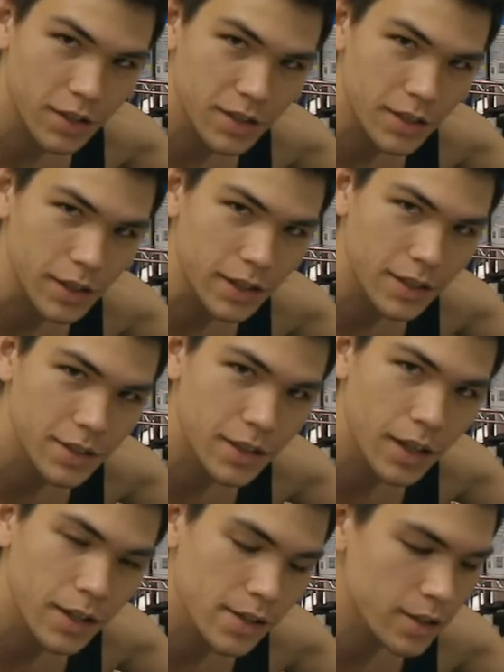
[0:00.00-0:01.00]
slick
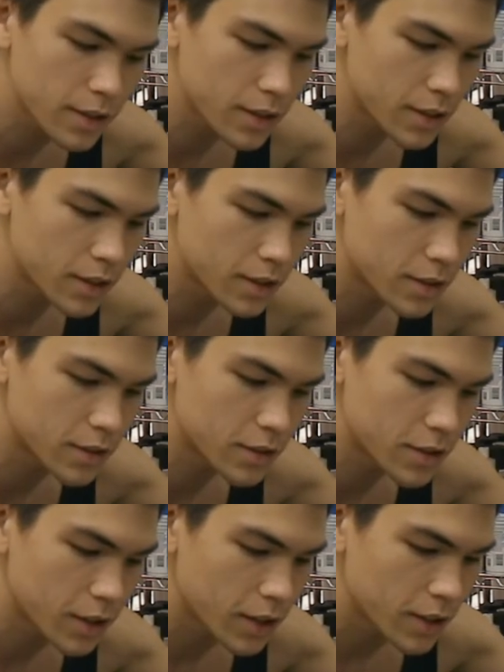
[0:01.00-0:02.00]
side is